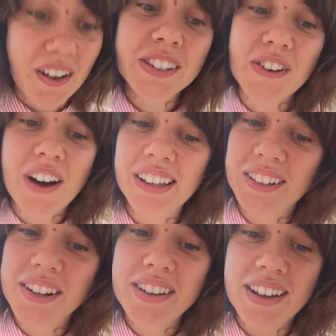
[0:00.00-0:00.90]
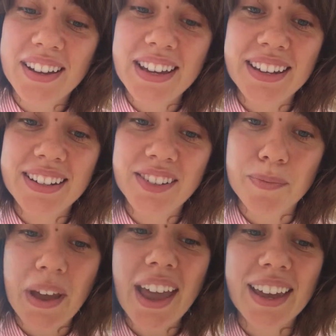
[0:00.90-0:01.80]
Also, I learned in
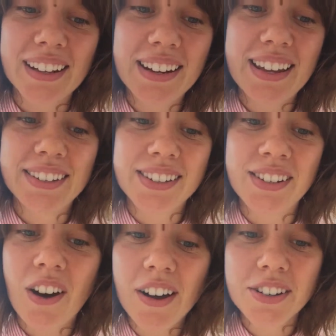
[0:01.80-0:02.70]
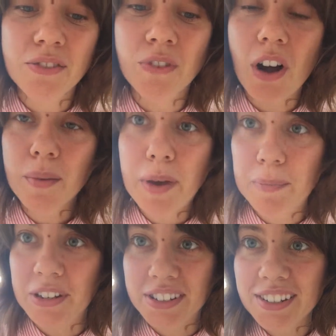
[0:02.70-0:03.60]
Japan, it's not rock,
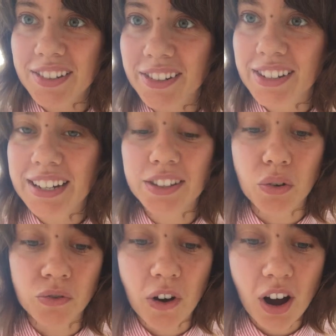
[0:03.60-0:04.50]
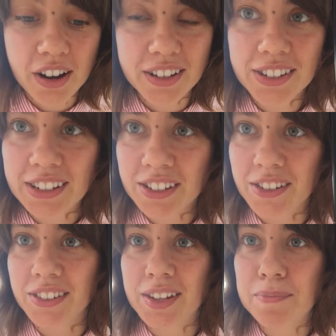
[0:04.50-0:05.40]
paper, scissors, it's rock,
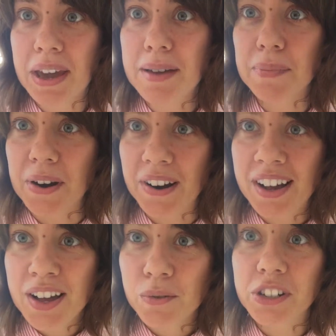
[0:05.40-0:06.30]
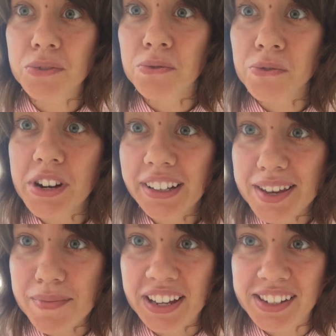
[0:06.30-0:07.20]
scissors, paper, which
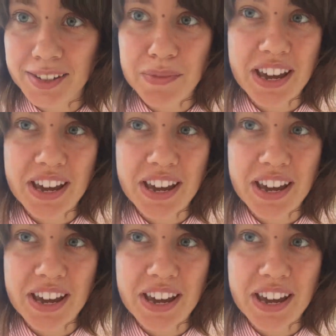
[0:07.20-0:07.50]
really messes